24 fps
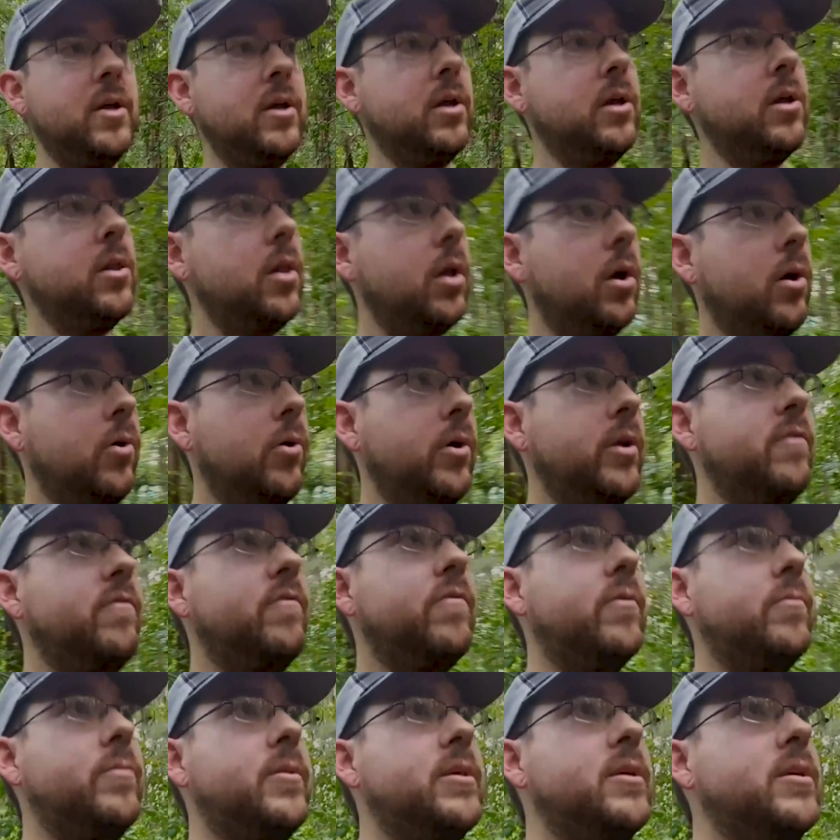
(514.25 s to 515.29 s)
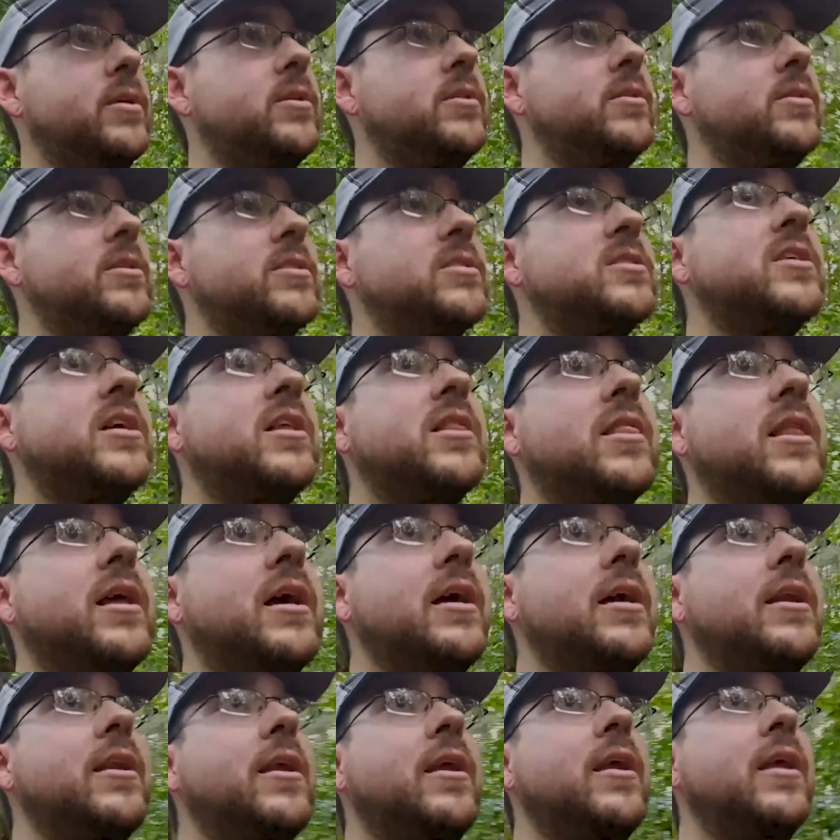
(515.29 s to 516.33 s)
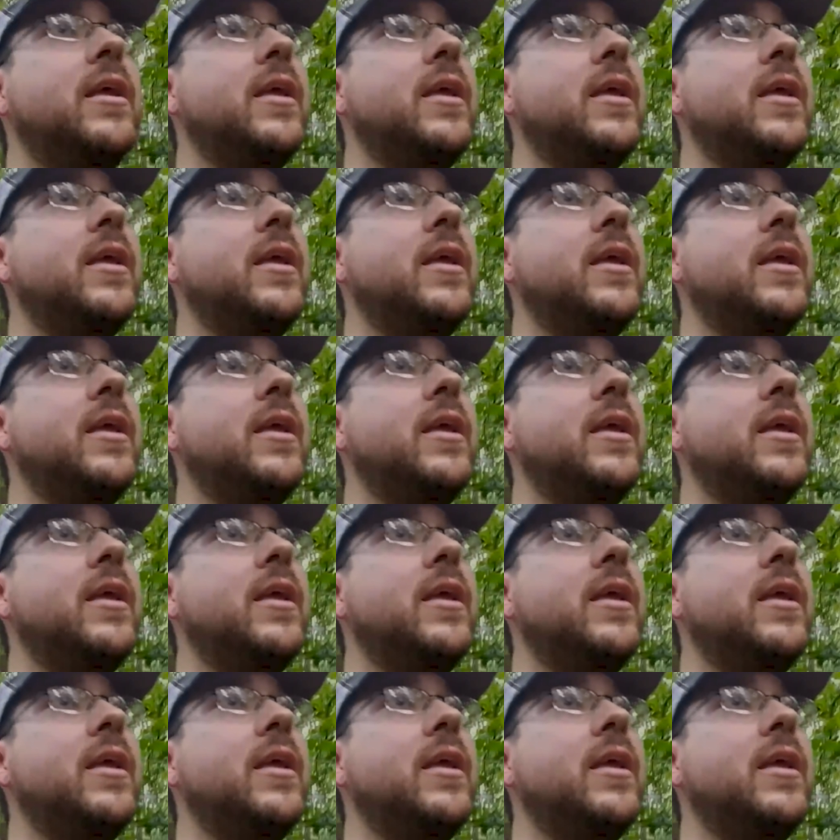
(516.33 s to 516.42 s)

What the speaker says: glowing from the sunlight.